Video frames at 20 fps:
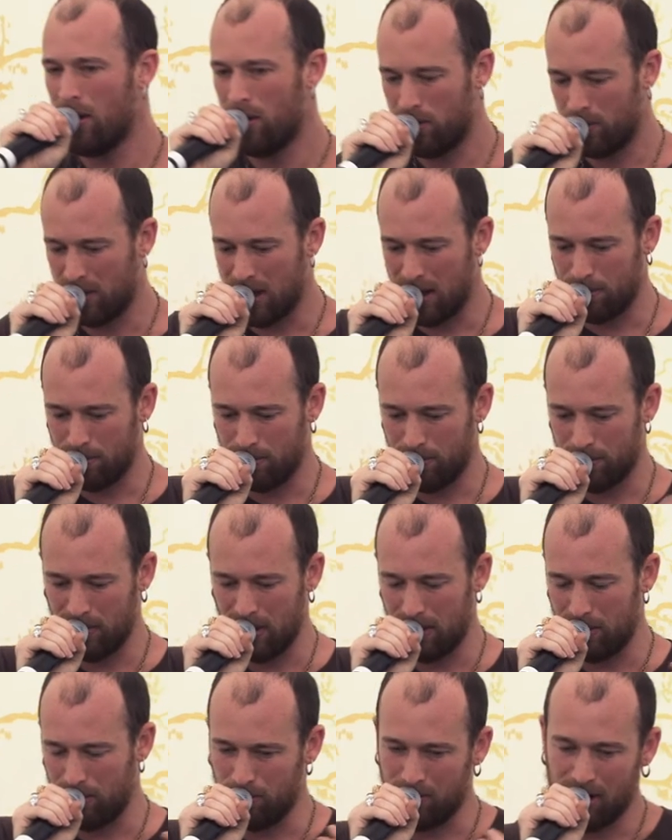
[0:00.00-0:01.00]

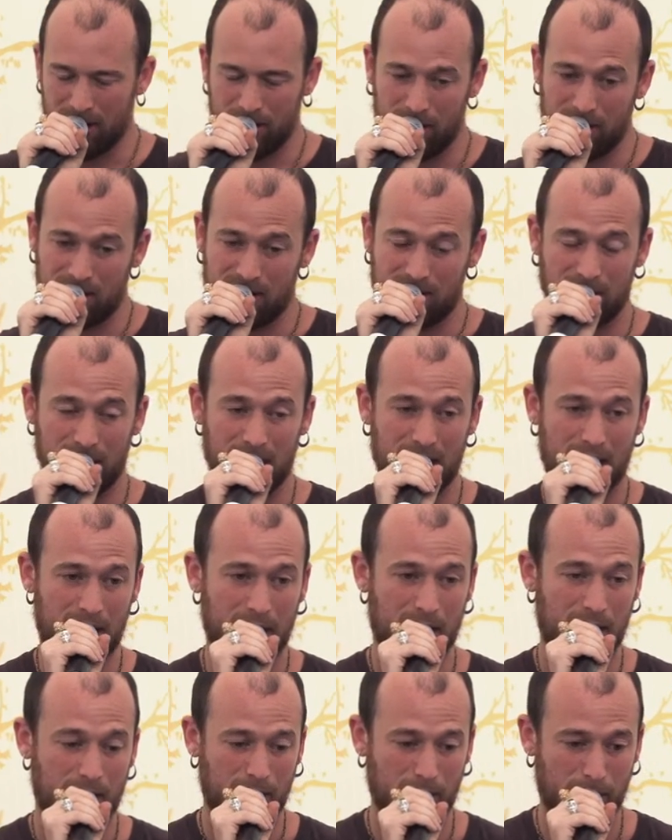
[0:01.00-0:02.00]
whether it's
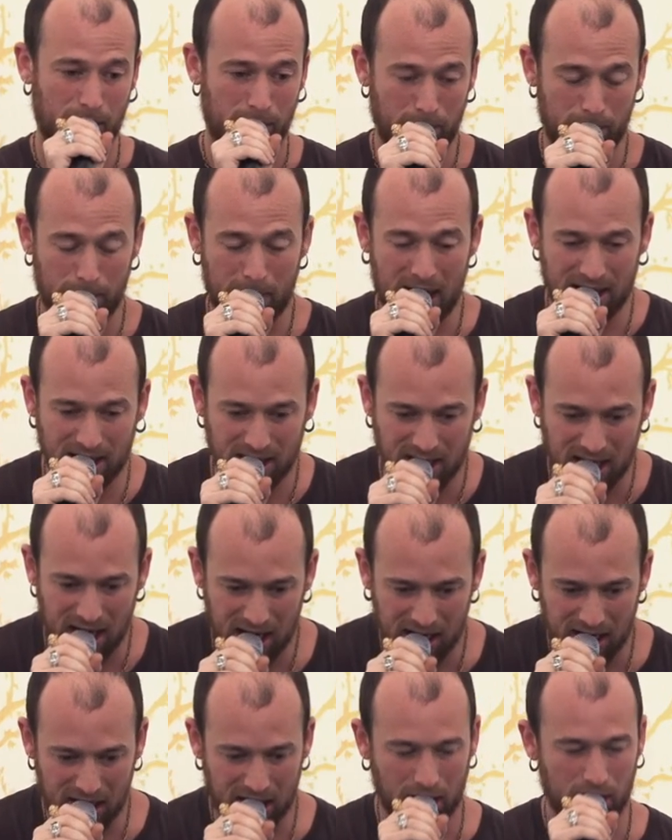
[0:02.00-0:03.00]

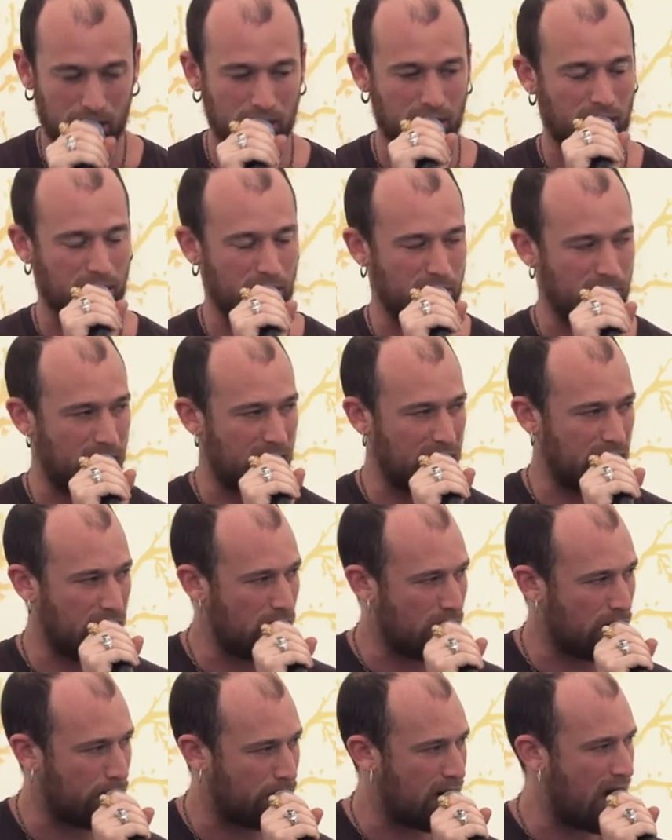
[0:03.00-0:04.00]
meditating or through my
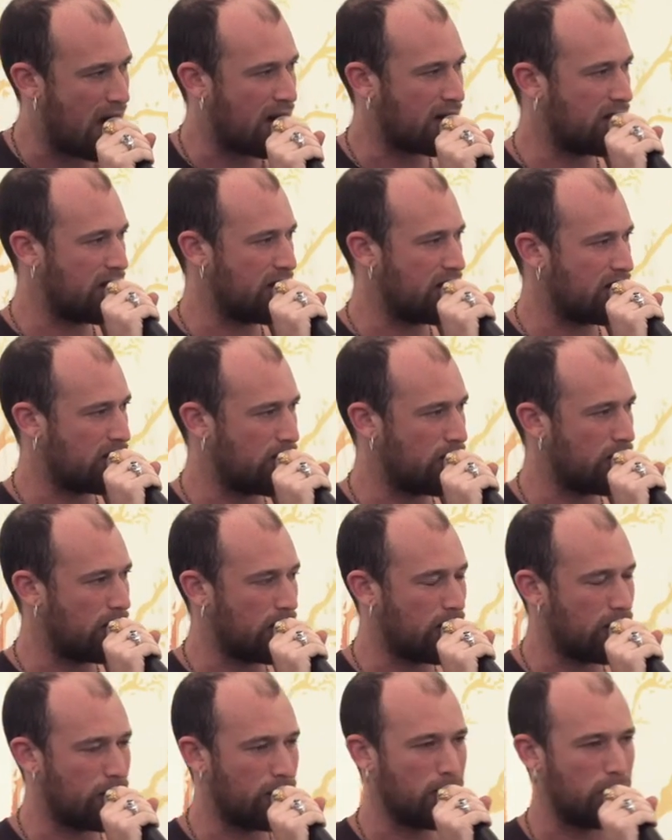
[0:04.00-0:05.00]
yoga practice or
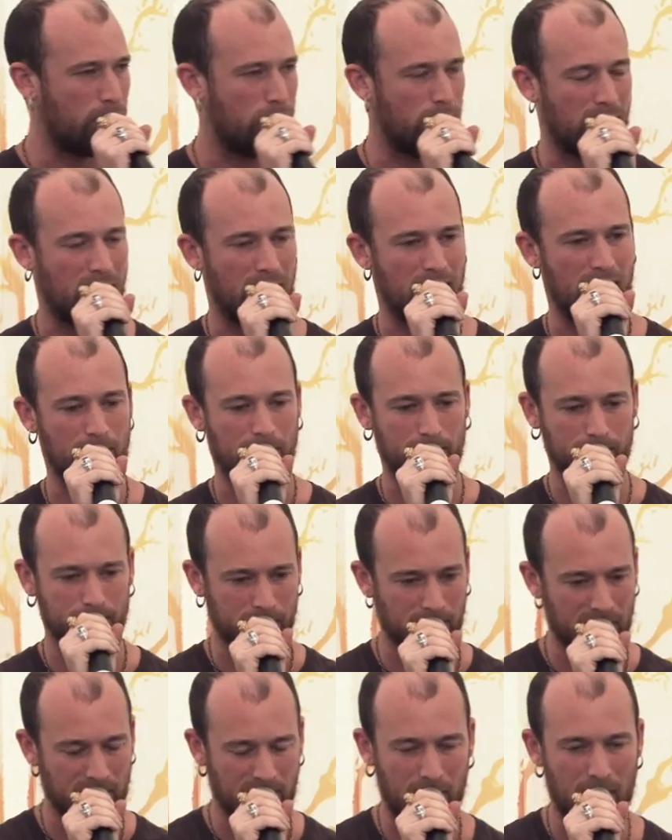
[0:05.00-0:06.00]
through
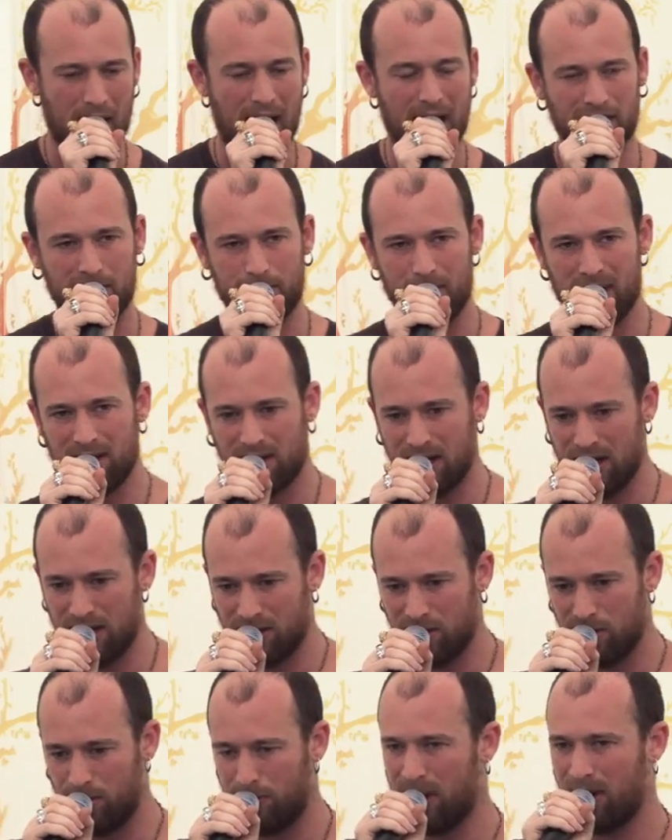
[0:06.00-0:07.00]
active
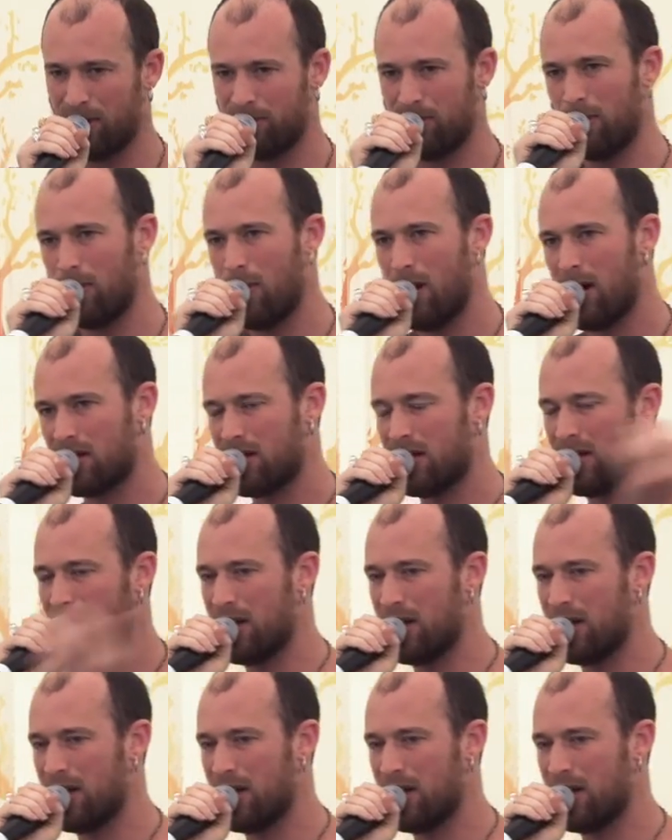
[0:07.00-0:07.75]
meditations, barefoot walks in